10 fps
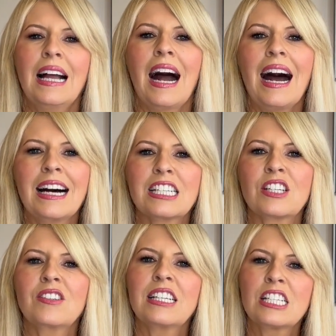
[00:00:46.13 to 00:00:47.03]
And
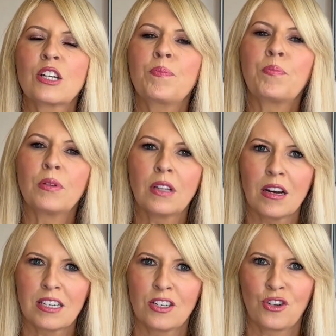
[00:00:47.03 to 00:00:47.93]
you need to
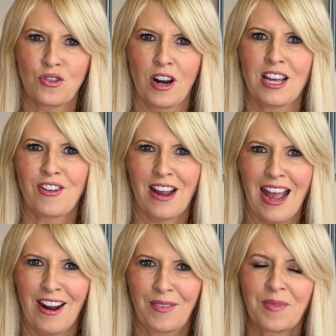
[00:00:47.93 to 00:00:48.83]
blot dry your
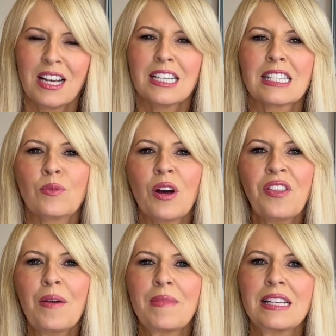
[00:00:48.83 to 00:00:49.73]
hair. So what
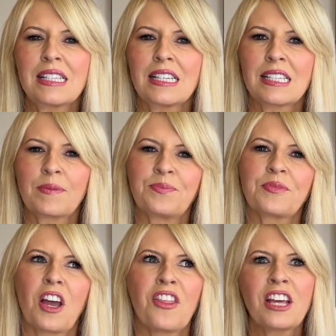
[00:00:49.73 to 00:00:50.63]
that means is,
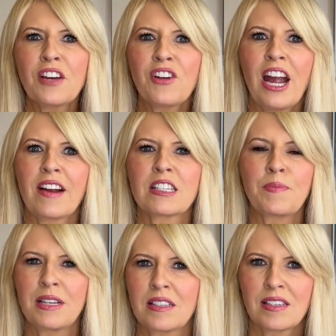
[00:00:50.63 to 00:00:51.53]
think of your hair as a
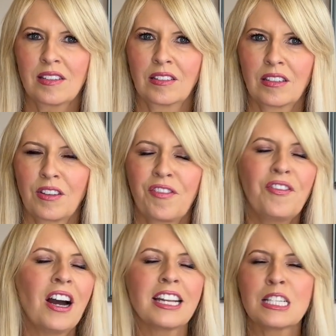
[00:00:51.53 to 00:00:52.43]
piece of silk, the
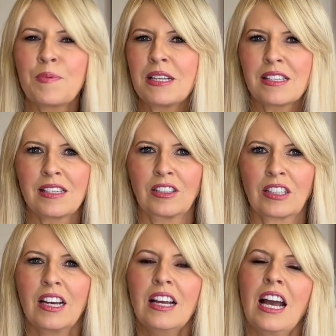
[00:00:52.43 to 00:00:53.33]
finest piece of
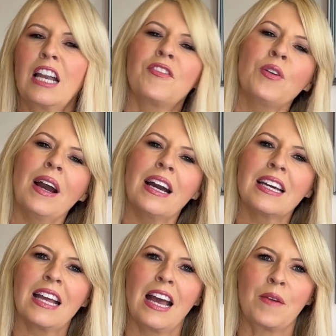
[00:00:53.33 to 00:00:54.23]
silk. And if you
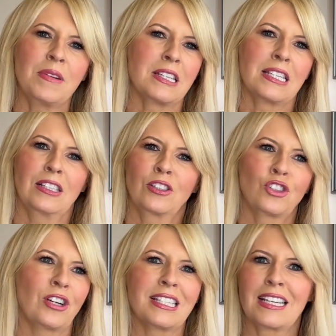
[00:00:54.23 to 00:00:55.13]
had a silk
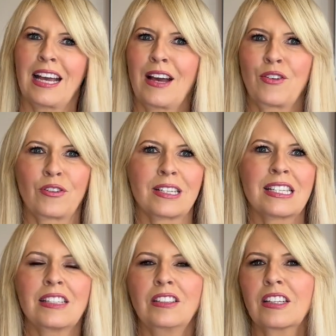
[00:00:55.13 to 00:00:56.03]
dressing gown or a
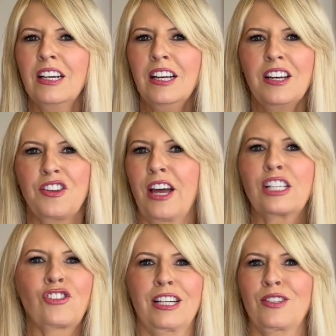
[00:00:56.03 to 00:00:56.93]
silk
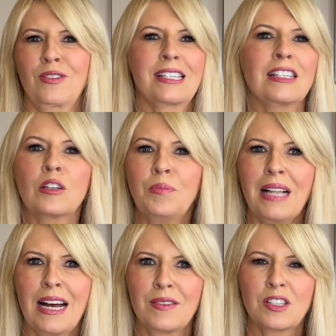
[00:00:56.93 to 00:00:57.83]
nightdress or a silk
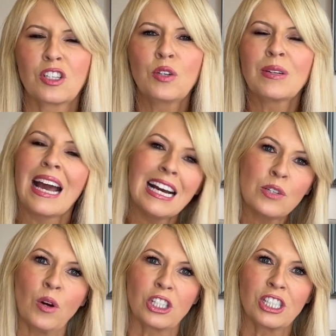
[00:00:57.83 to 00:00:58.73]
blouse, you would hand
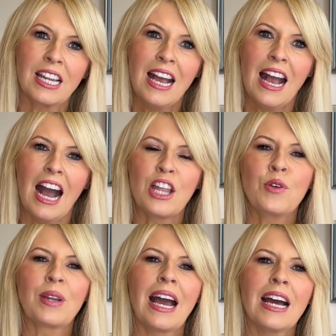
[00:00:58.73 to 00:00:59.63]
wash it, and you
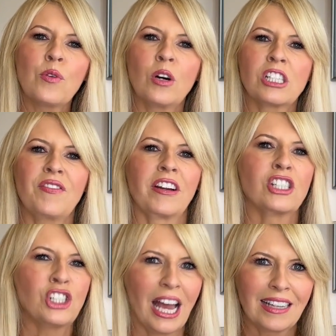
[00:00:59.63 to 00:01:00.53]
would hand wash it very
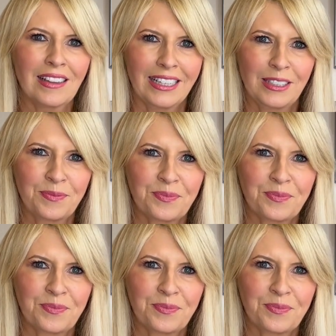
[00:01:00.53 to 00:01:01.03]
gently.